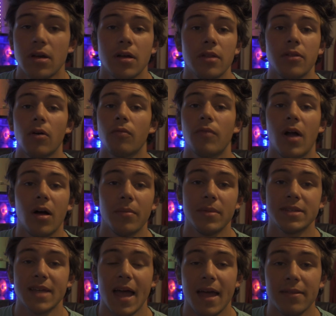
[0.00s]
The realm
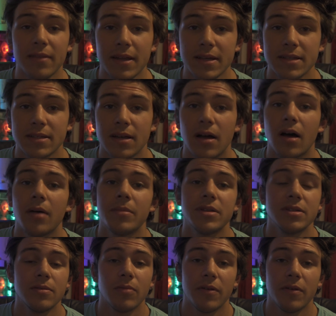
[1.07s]
is endless. And